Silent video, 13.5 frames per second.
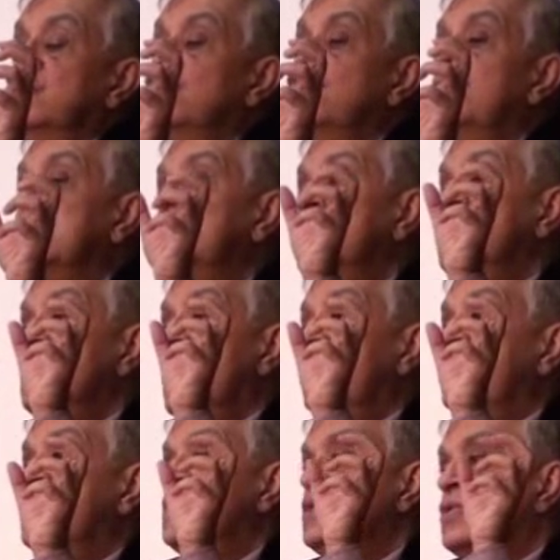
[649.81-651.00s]
Too much
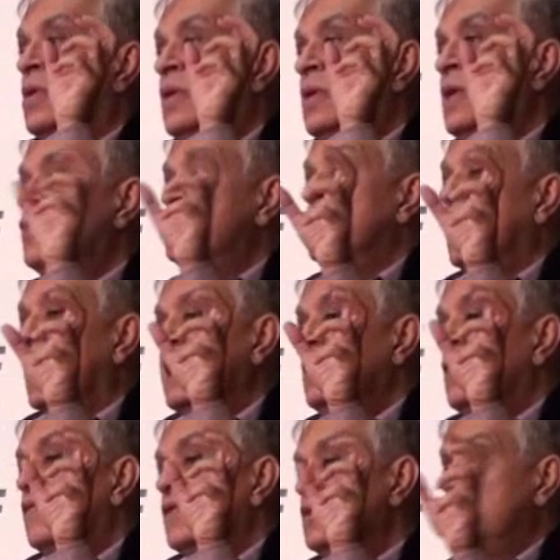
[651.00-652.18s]
emphasis on a literal
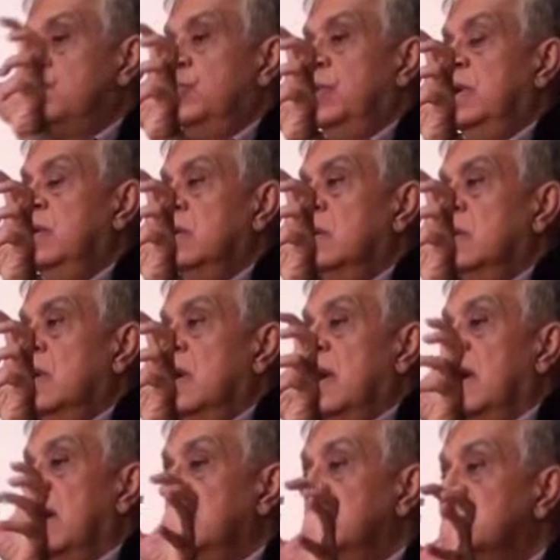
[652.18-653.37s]
idea of history,
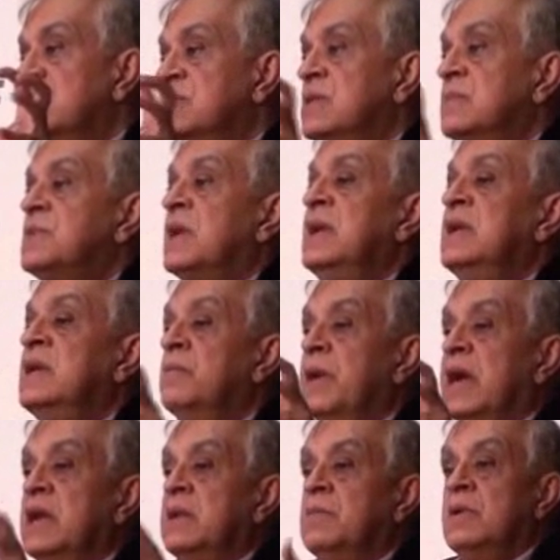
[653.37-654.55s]
and the systems are
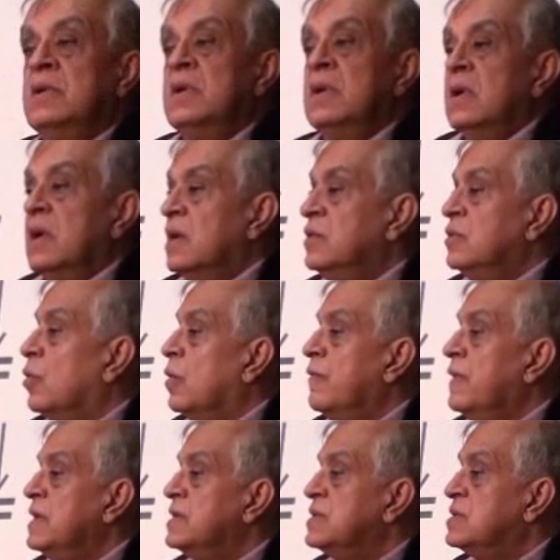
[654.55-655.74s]
incompatible, and they're
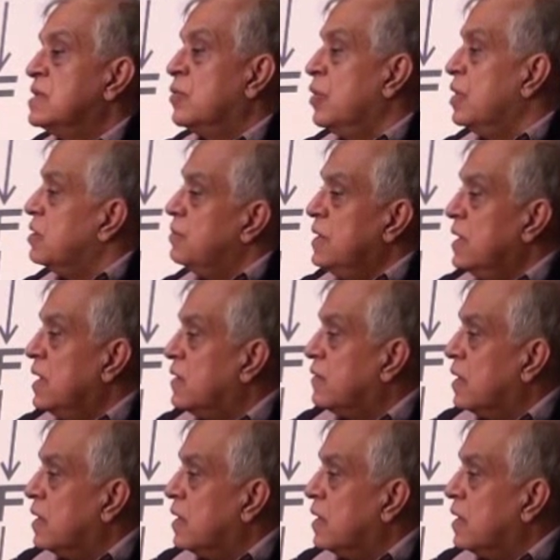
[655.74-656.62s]
always going to be